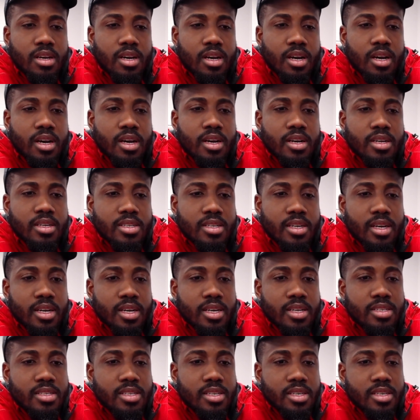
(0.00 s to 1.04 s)
And I
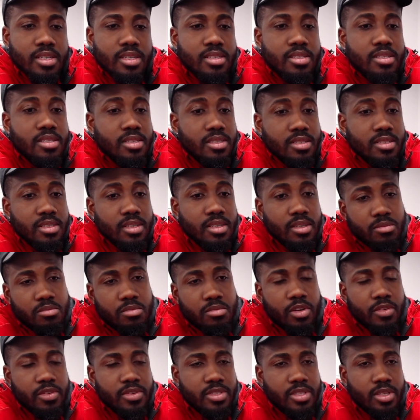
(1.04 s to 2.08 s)
did,
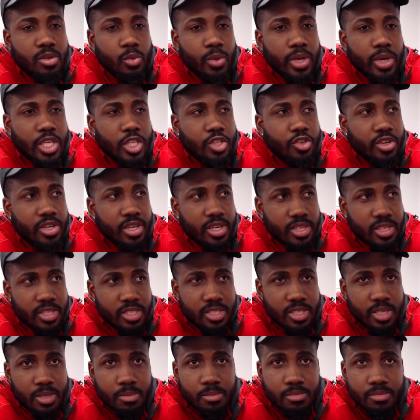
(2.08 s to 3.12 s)
obviously weight training in the
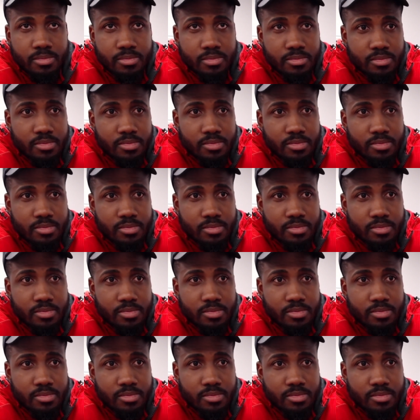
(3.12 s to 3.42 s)
gym.